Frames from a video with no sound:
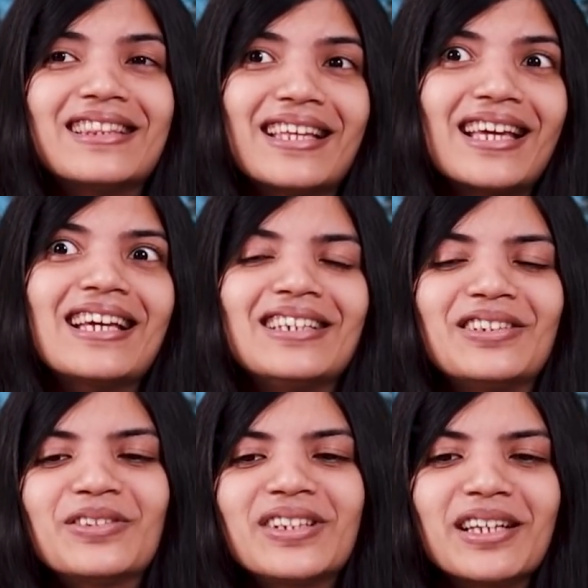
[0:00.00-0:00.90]
there,
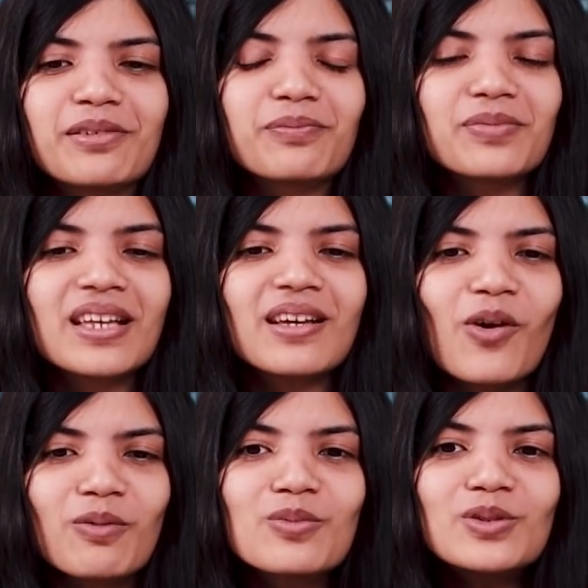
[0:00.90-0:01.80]
you know, like
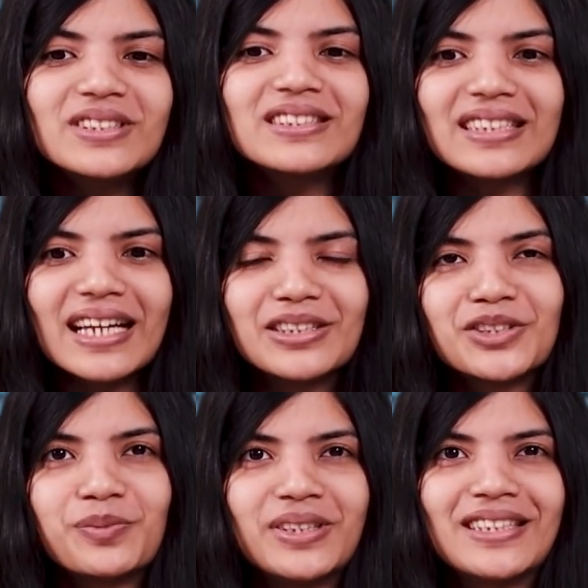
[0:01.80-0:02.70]
almost
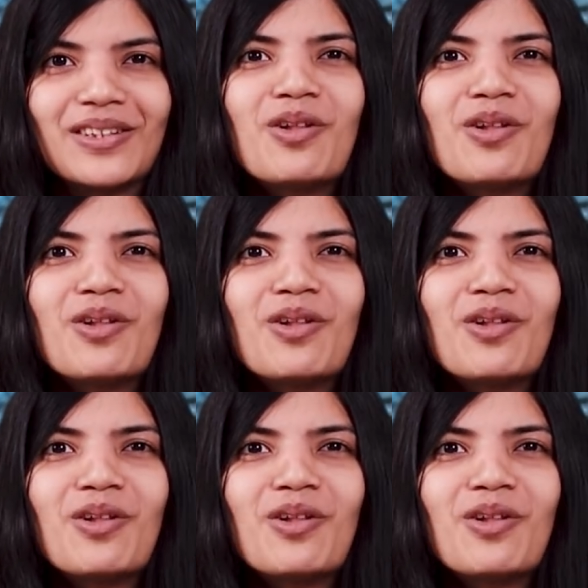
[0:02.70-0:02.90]
tangibly,